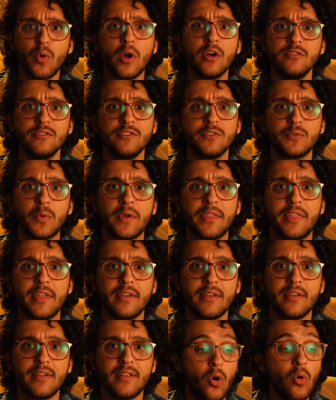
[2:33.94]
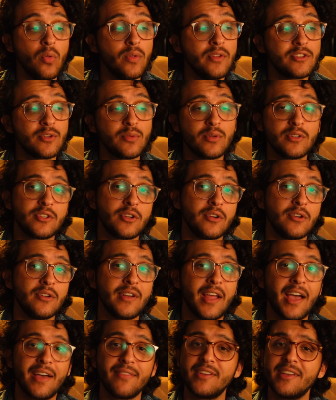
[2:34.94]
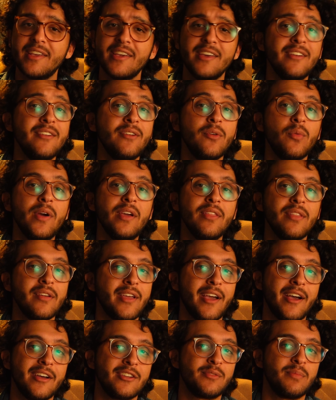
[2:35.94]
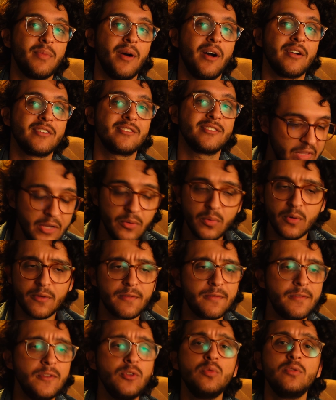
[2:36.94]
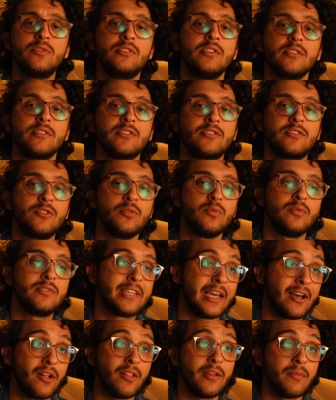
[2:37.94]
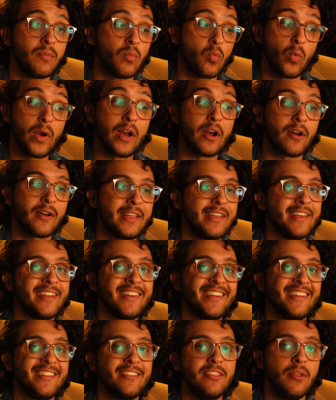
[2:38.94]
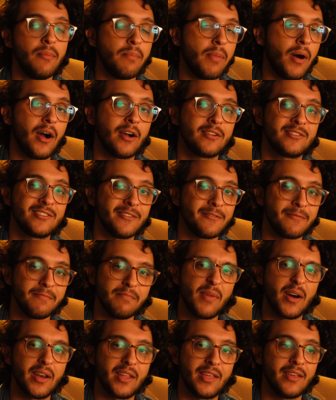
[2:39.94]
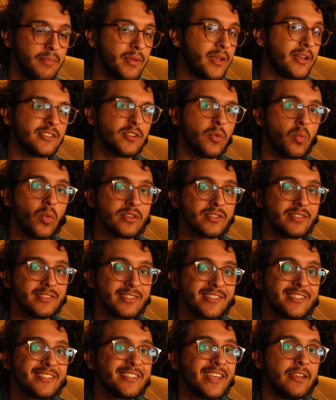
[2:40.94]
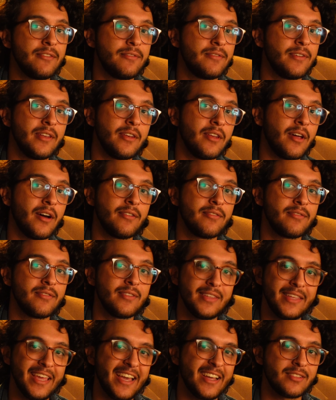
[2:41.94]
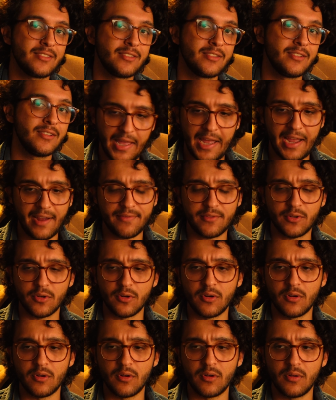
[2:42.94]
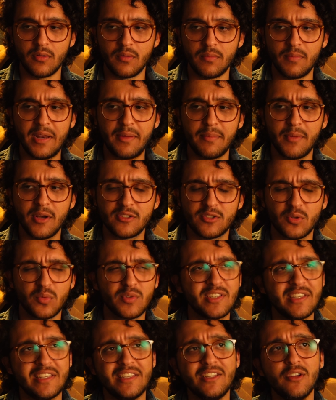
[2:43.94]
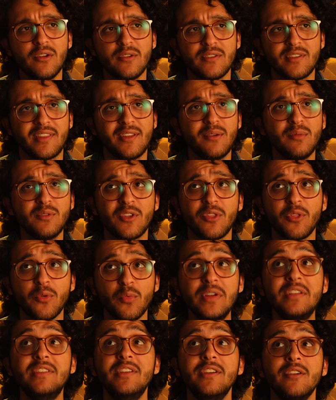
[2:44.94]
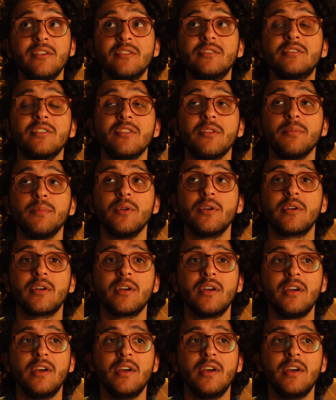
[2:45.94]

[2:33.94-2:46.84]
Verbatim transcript: runs with it, only to return having hidden away the cash box. He refuses to tell him where he had hid the box of money because it wasn't safe enough yet. After many months, or was it years? I think it was three years in the book.